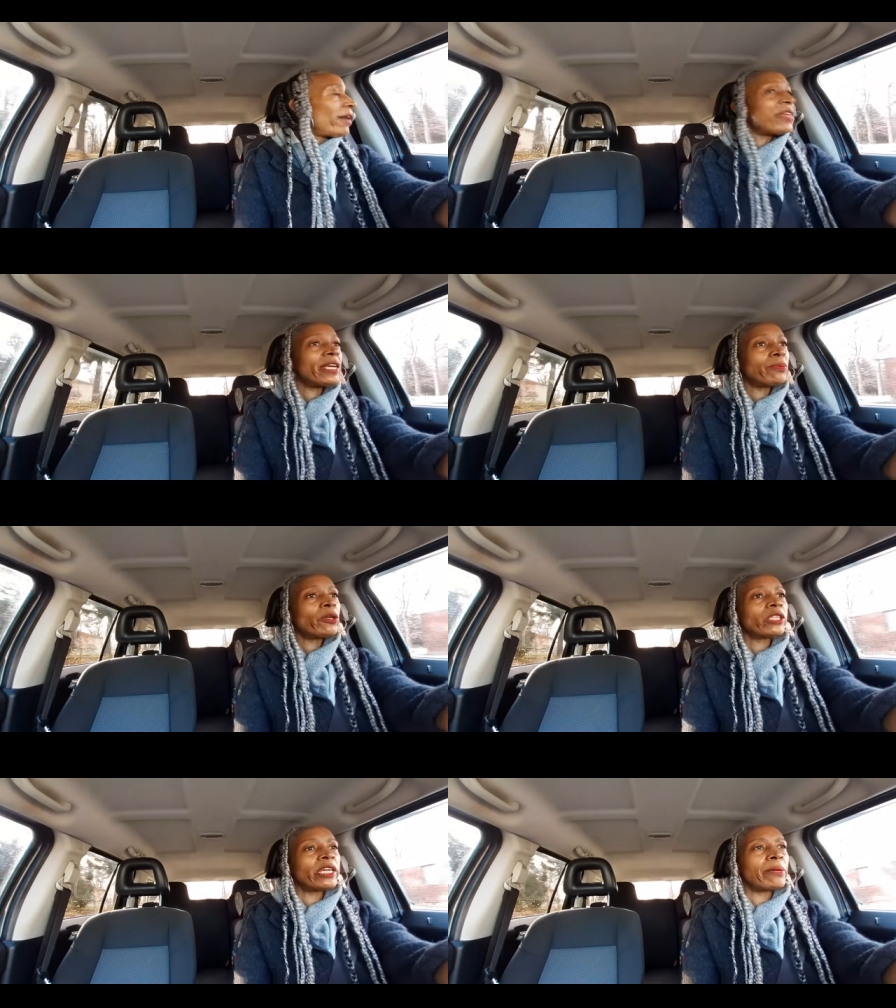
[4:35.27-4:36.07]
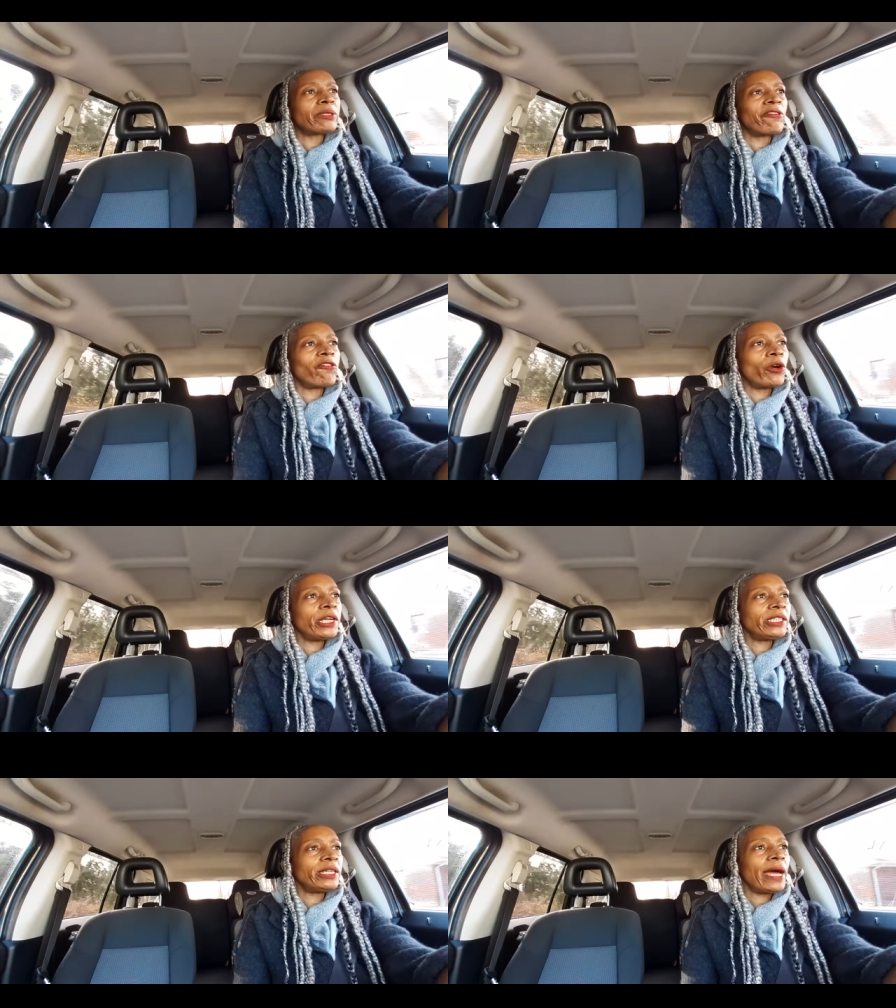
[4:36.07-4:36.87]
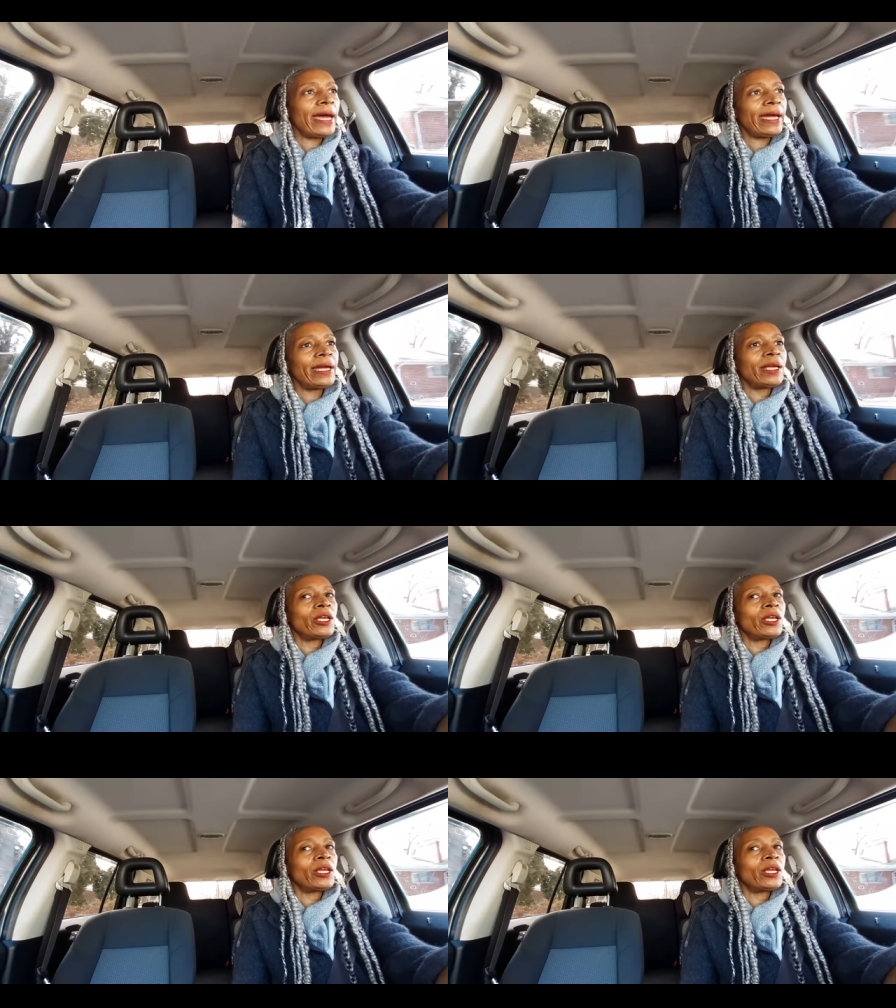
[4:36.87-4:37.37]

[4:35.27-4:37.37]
I think it's supposed to get up to 40 today.